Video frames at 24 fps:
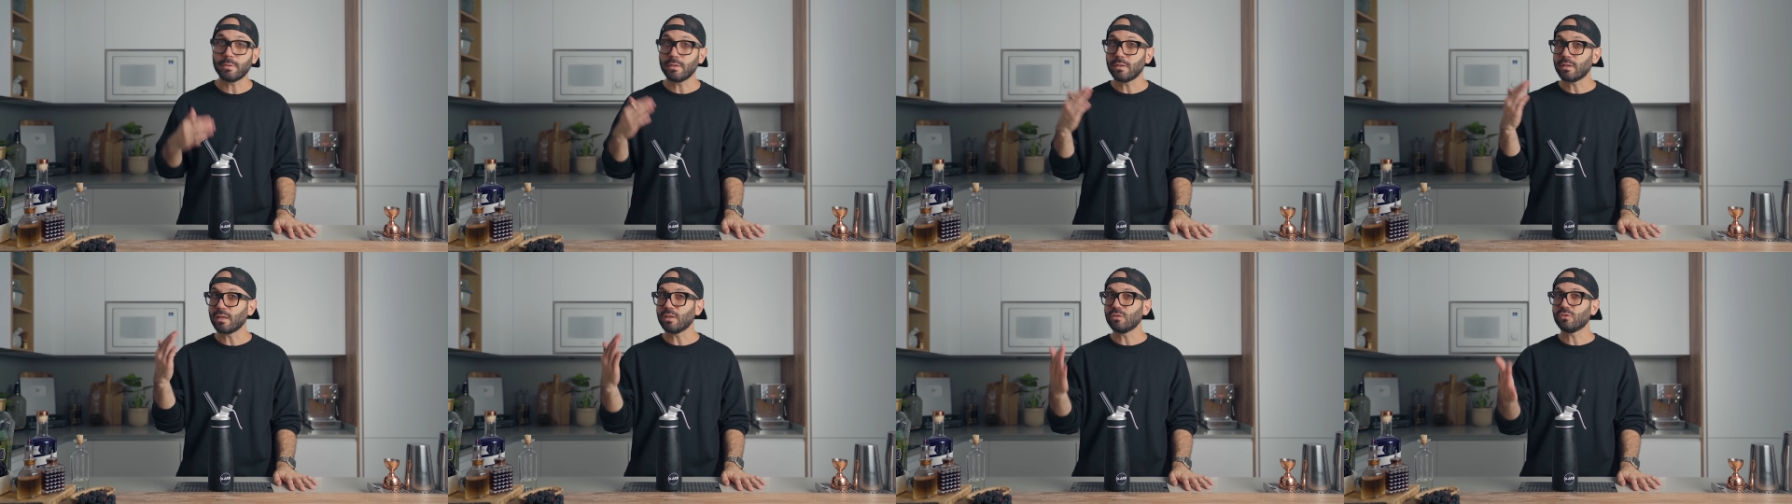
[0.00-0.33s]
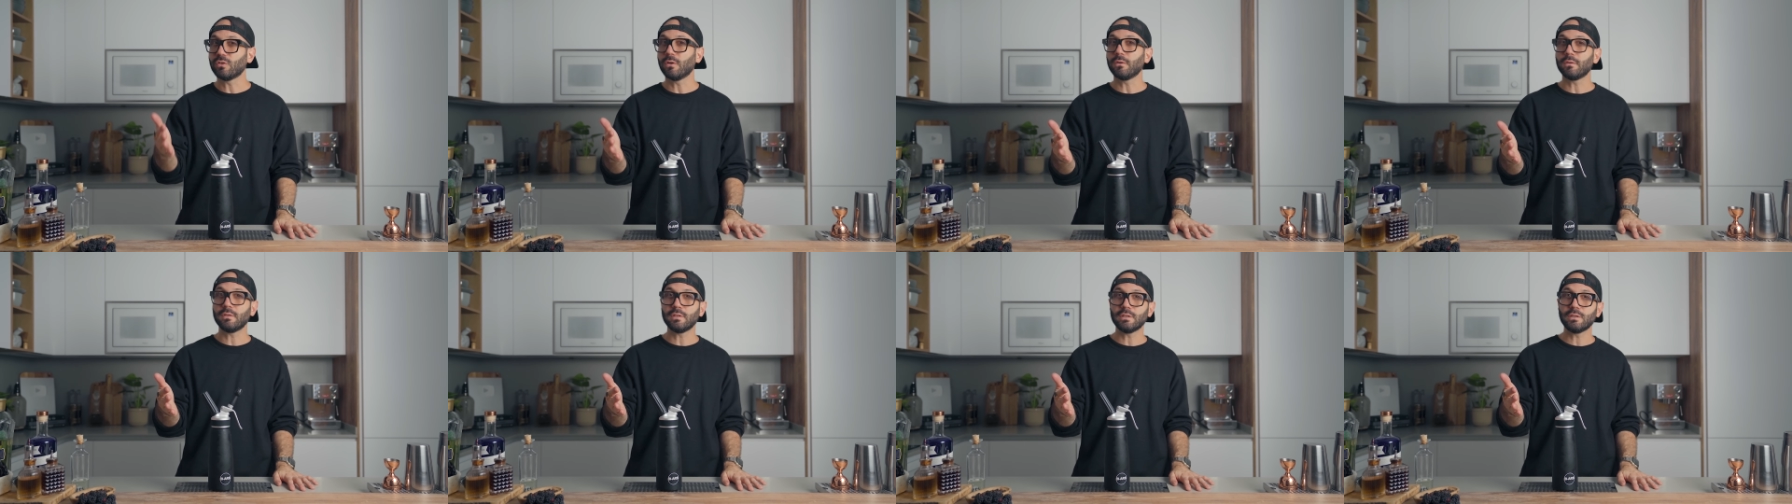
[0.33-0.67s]
you can
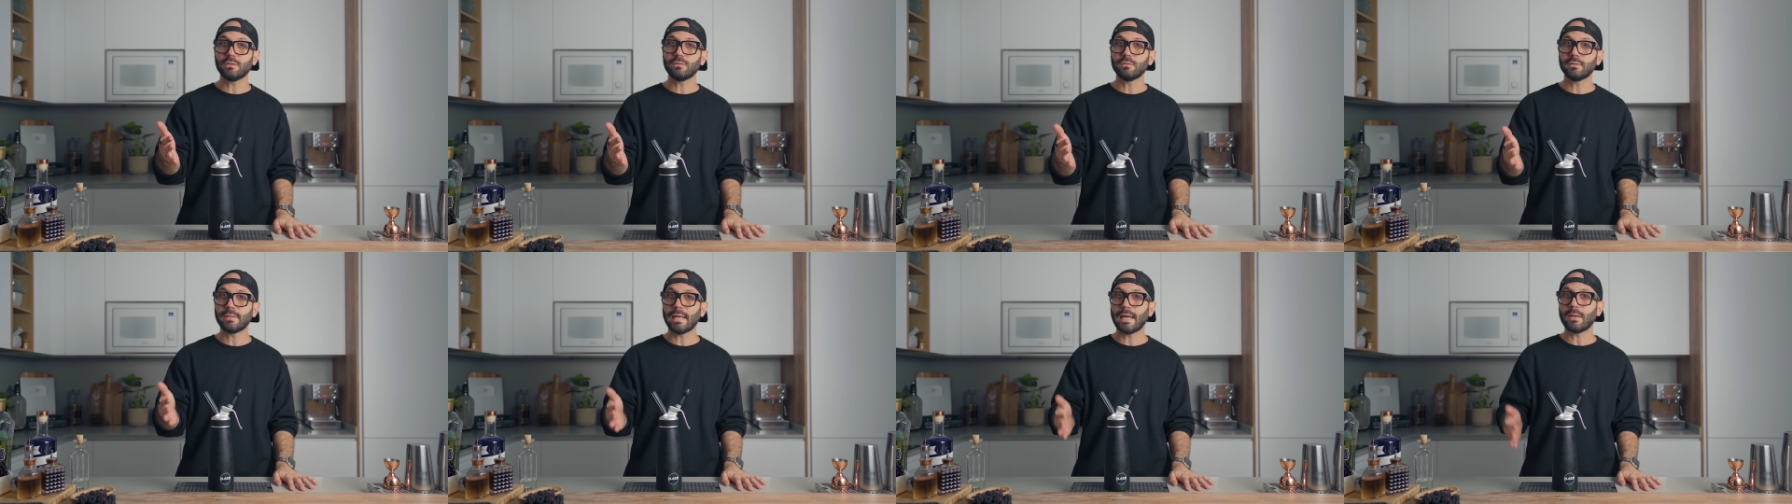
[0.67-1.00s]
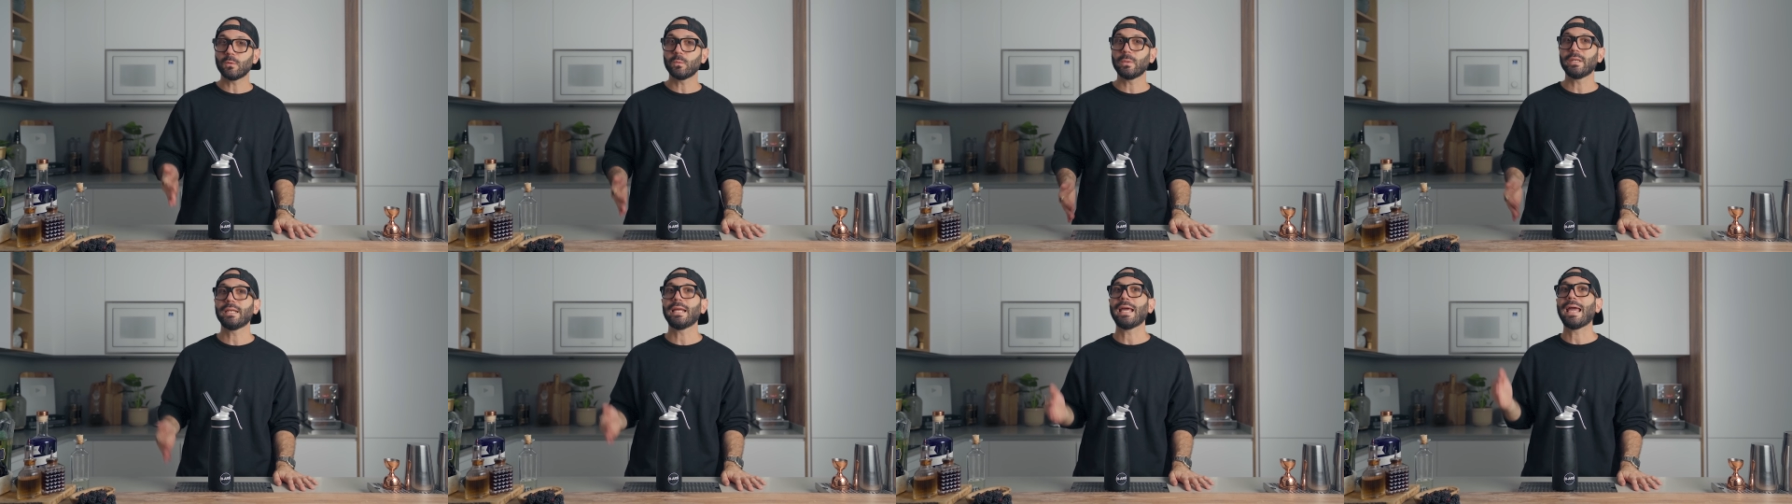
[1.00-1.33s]
totally do that
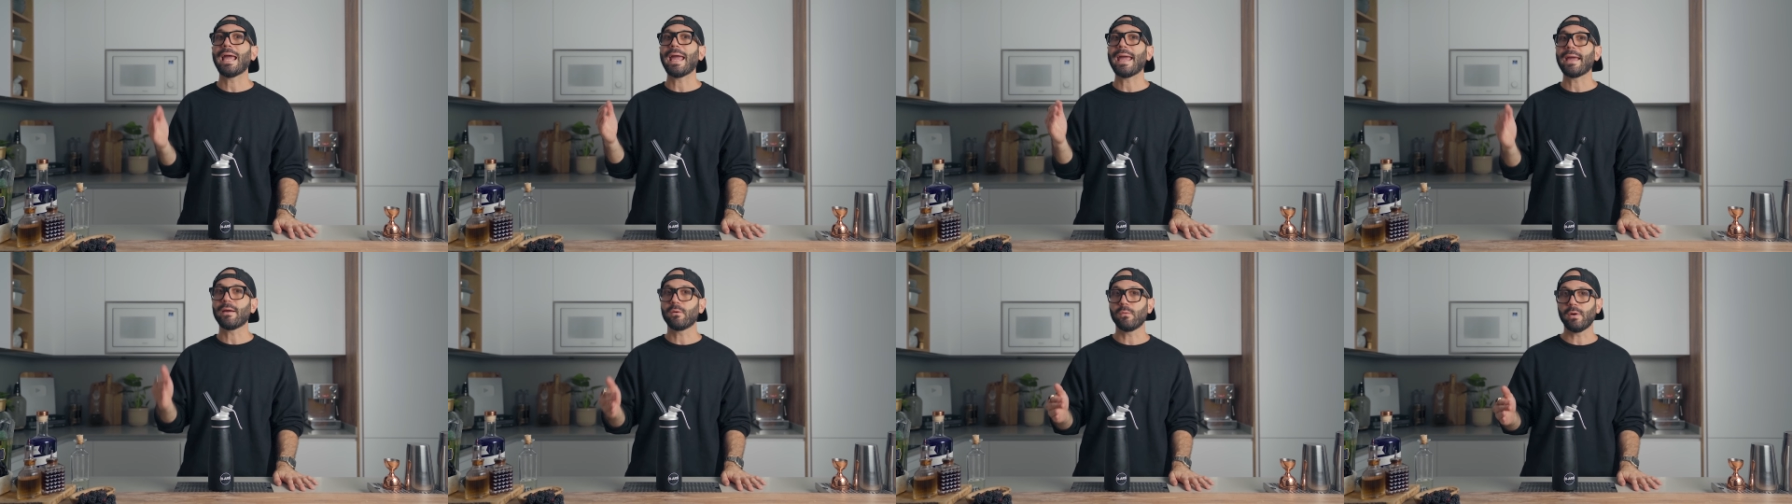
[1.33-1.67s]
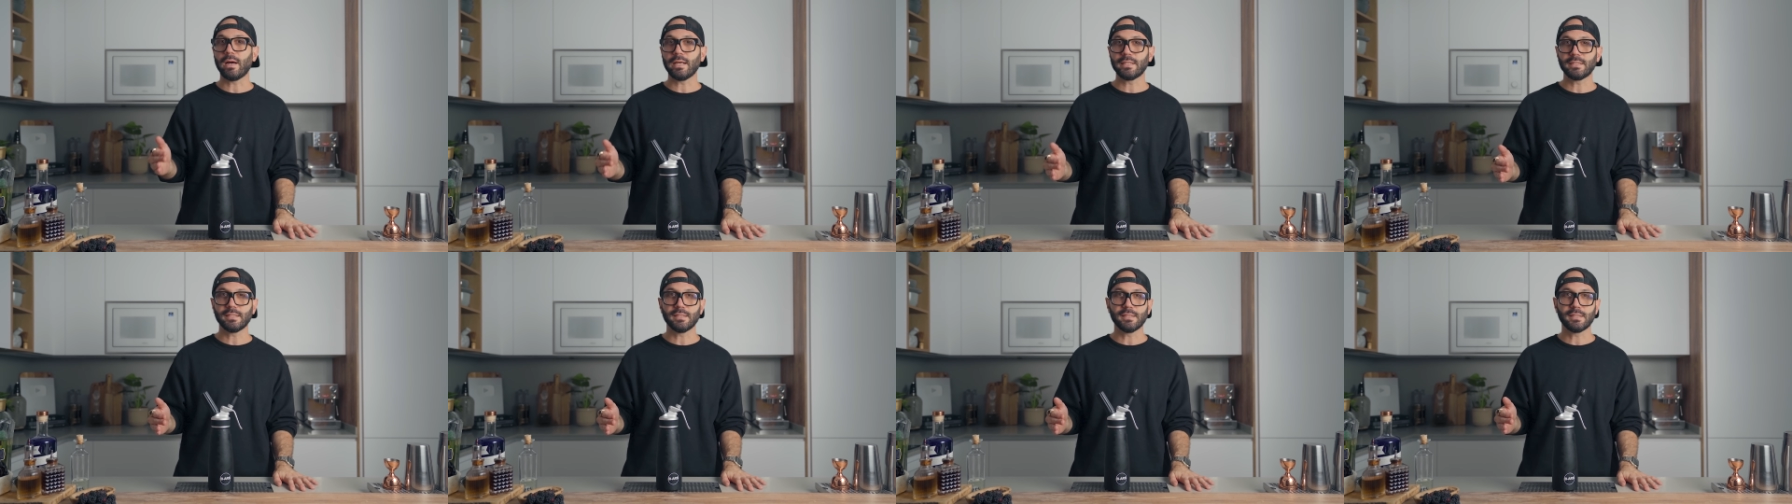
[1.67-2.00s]
with egg
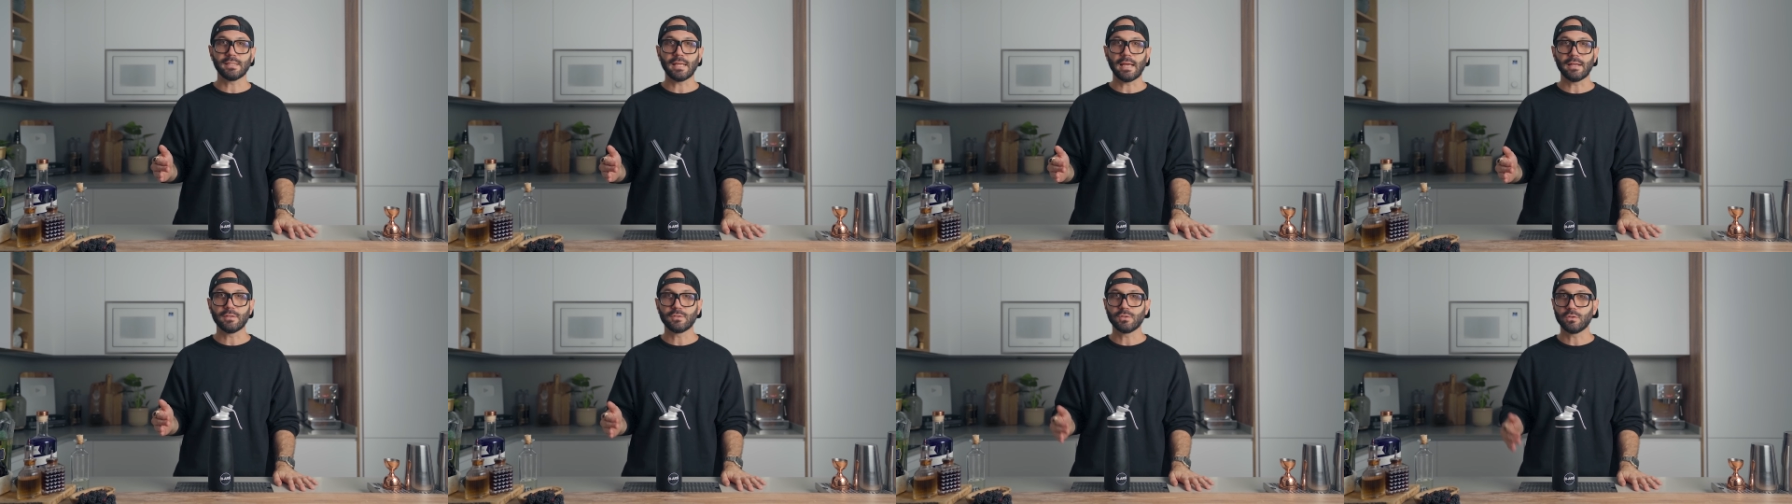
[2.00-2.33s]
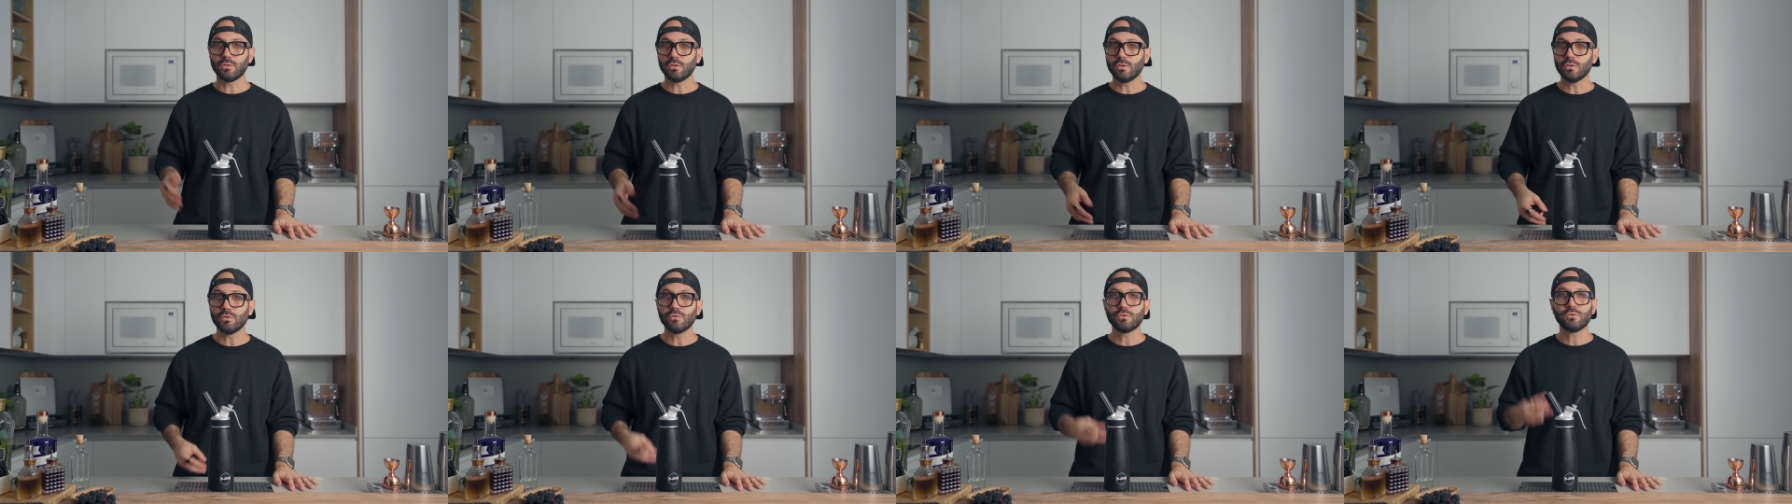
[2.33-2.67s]
whites instead. So
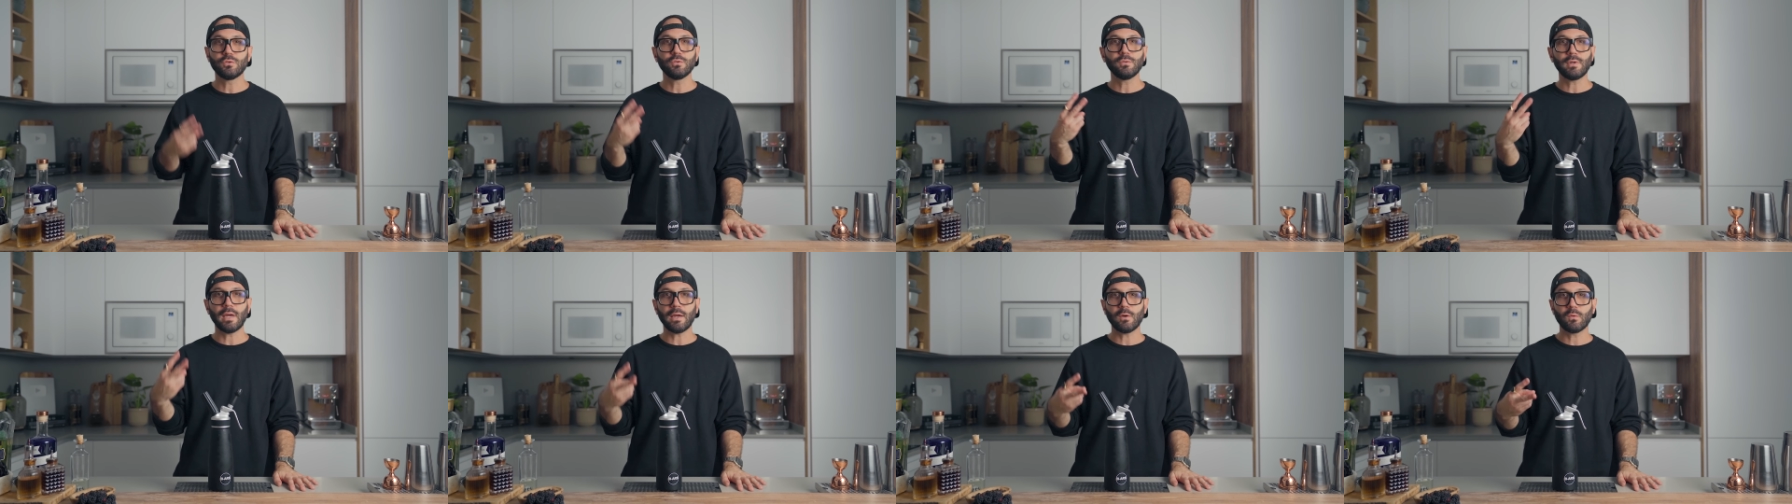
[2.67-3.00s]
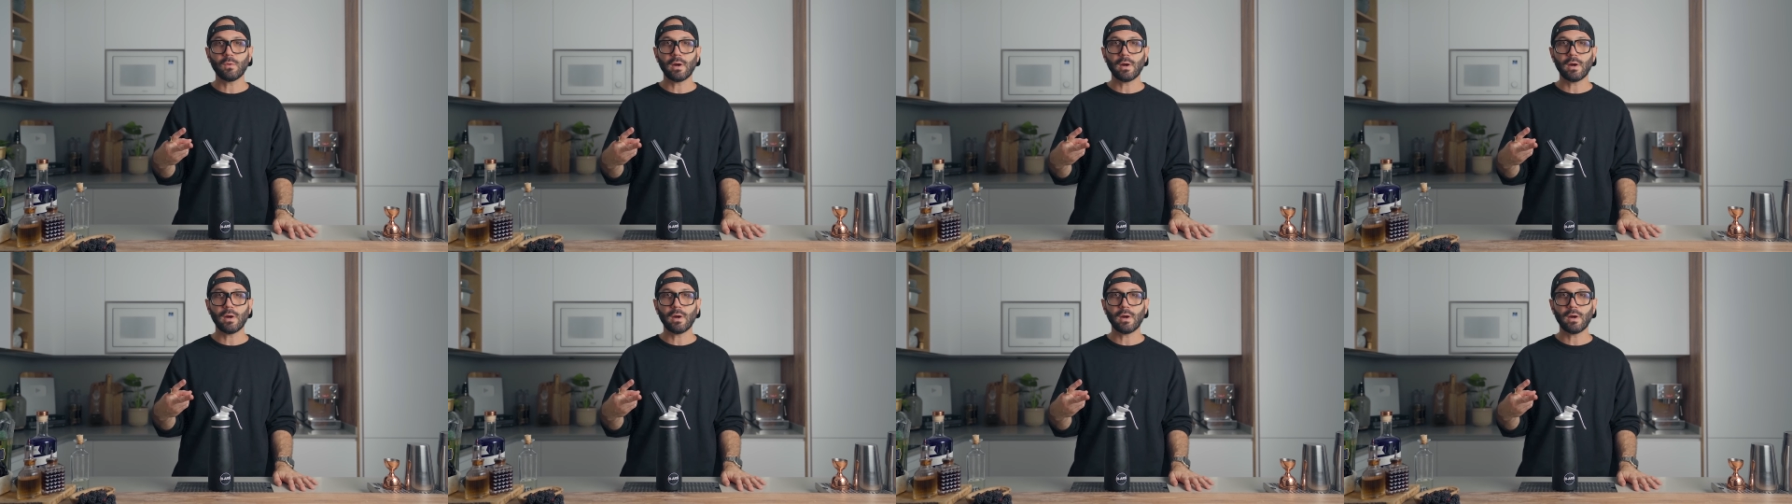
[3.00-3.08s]
use two egg